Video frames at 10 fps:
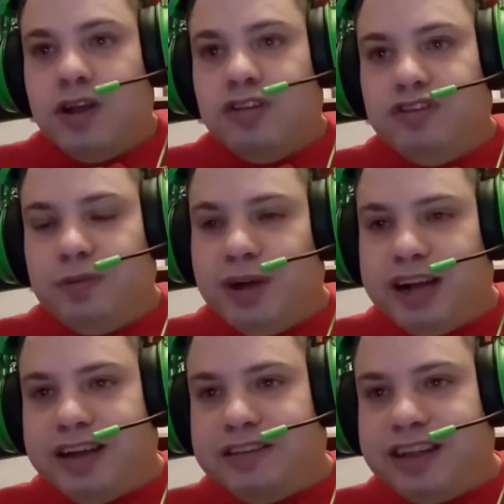Drew
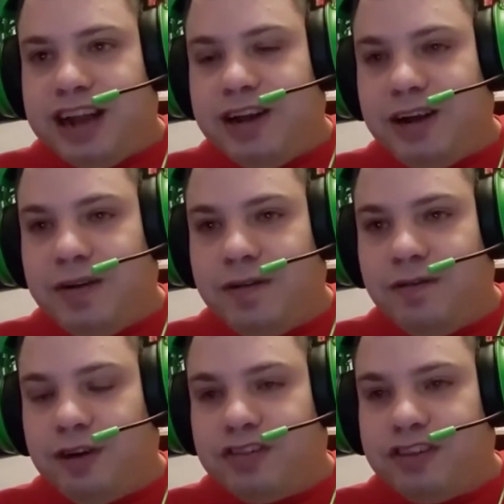McIntyre
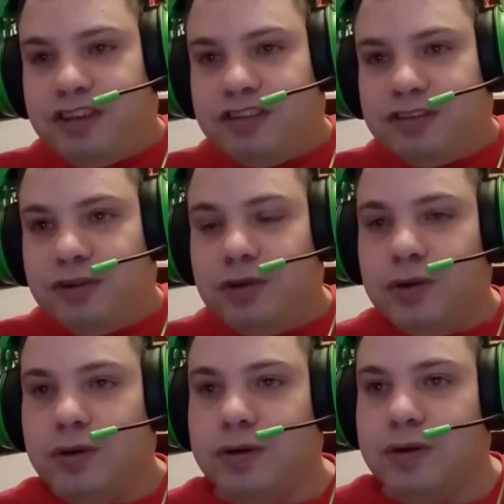versus
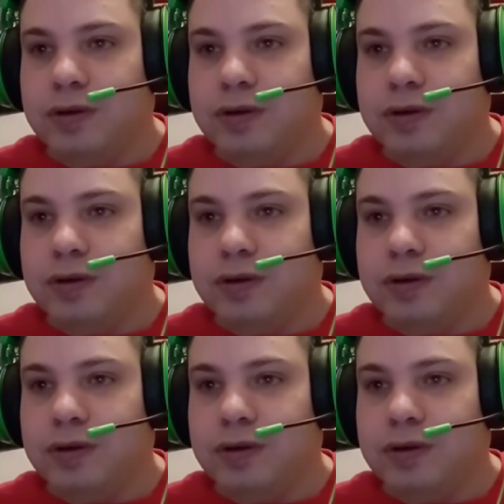who?